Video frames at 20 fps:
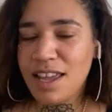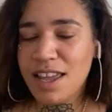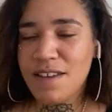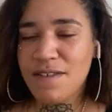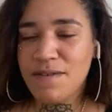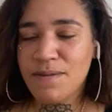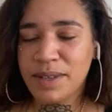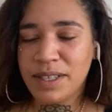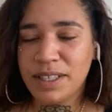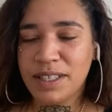
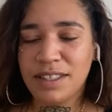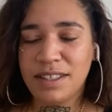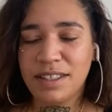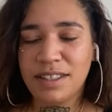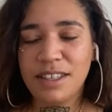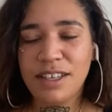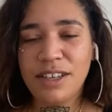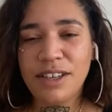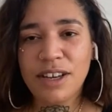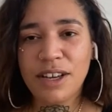of was,
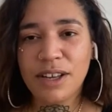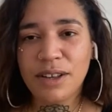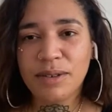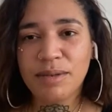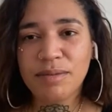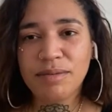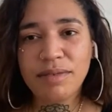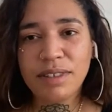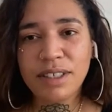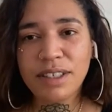you
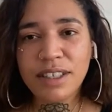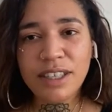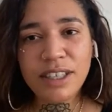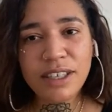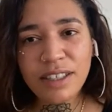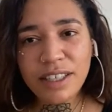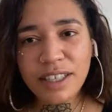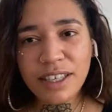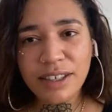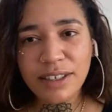know,
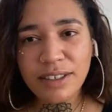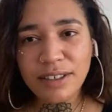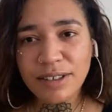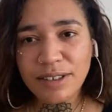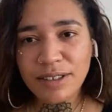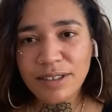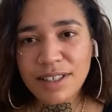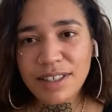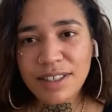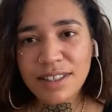curly
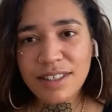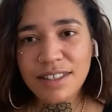girls,